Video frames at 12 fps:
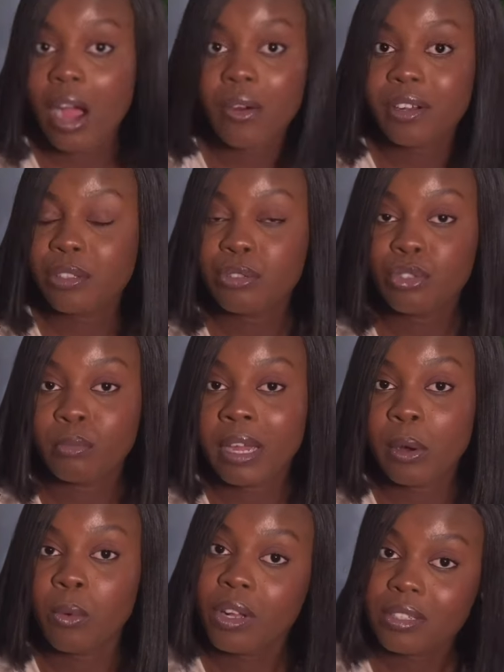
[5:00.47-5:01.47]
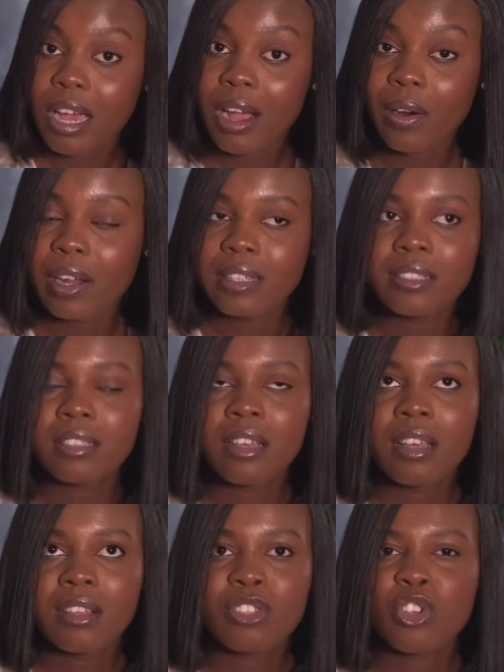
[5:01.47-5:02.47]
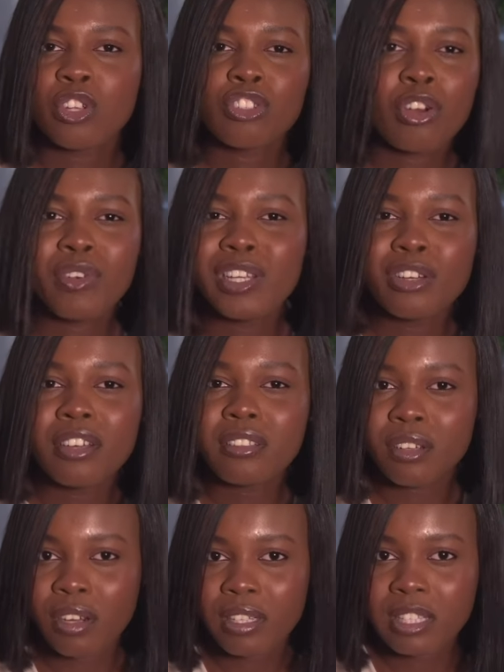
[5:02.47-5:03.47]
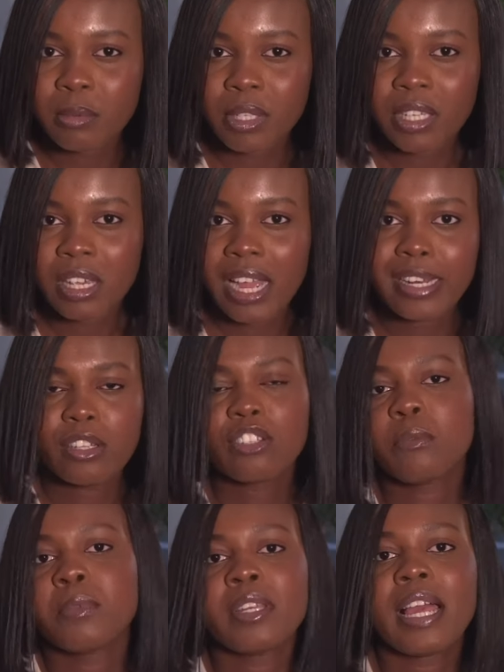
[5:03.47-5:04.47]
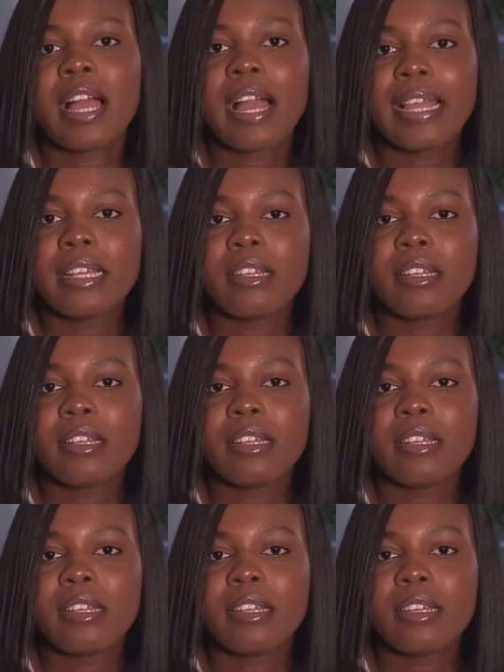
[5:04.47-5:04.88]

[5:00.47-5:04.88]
hours to my watch hours, so it's not really going to hurt me, and it's not something that